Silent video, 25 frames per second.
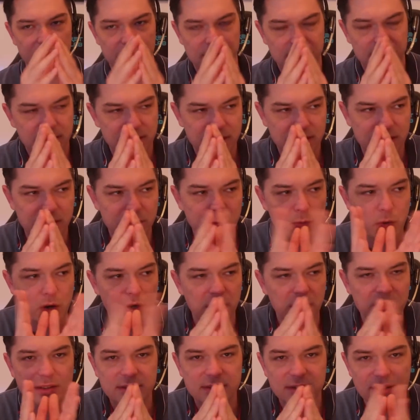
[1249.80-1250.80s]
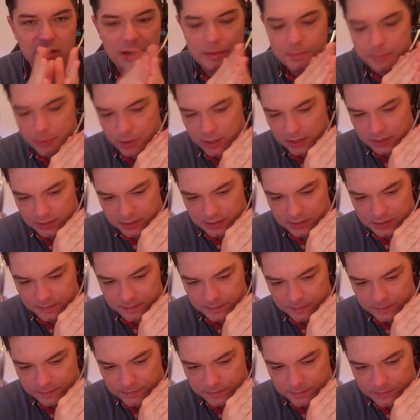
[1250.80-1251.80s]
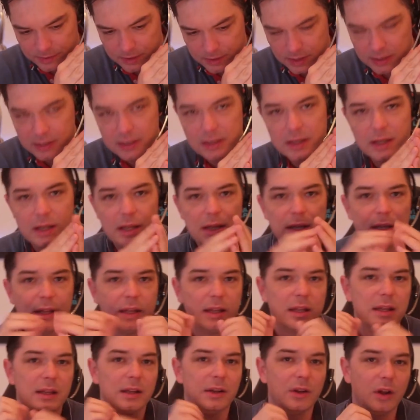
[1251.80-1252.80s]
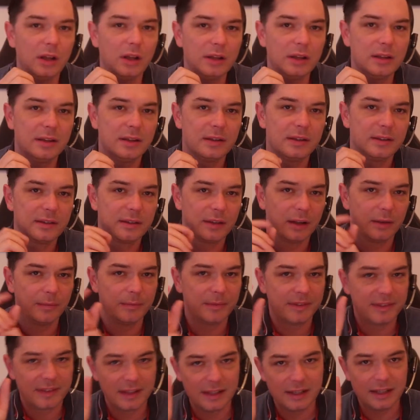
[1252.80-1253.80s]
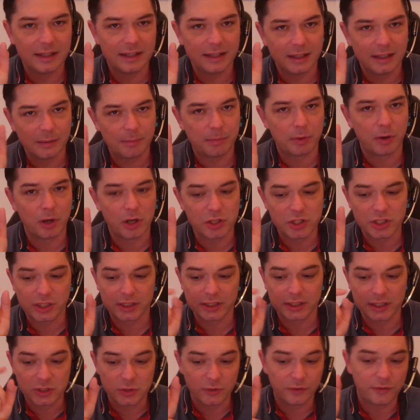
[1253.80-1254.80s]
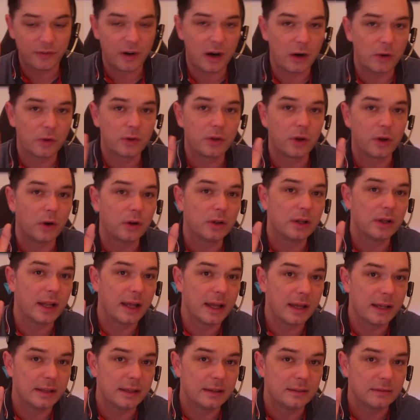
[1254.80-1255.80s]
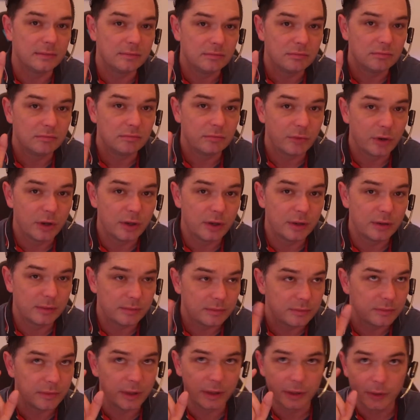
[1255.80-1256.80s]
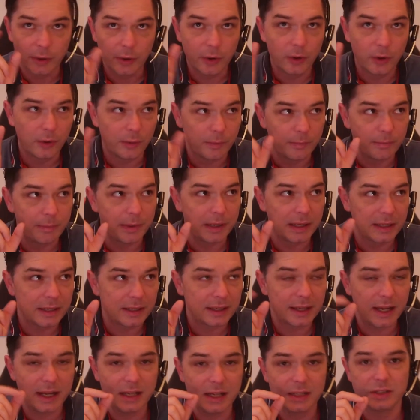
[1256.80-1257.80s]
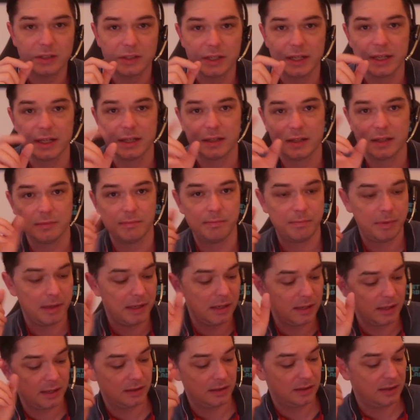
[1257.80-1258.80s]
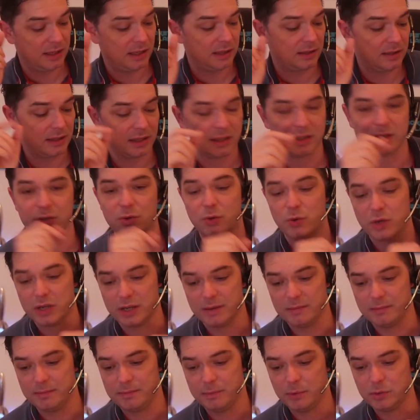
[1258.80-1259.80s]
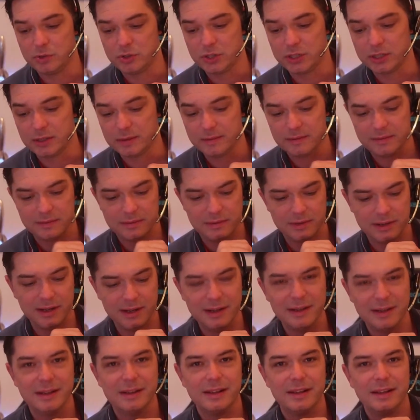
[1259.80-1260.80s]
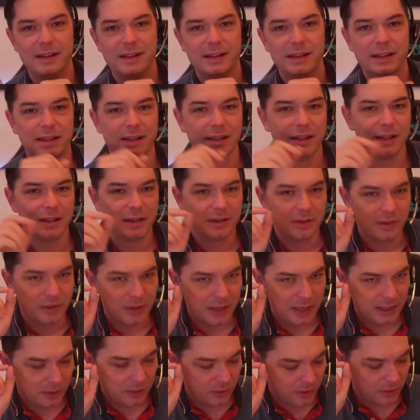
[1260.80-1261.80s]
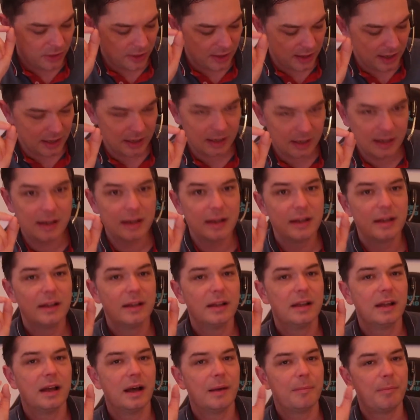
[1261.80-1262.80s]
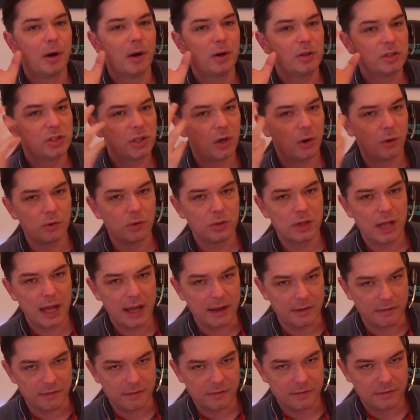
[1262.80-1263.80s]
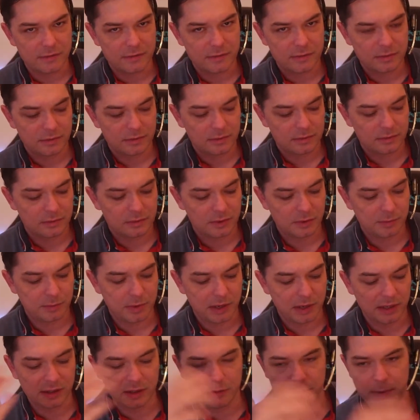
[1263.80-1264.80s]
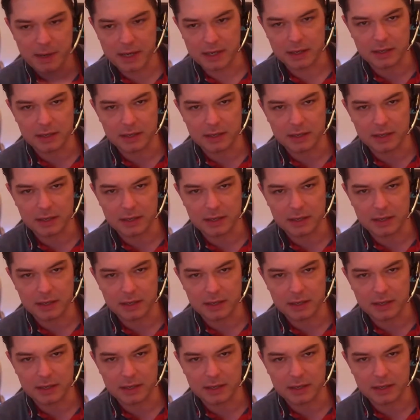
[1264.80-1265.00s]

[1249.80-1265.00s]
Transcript: the nuances are important here, okay? Not some silly little project that you found online, like, oh, build a calculator, build a tic-tac-toe game, bullshit. You need to think about your own life. This brings us back,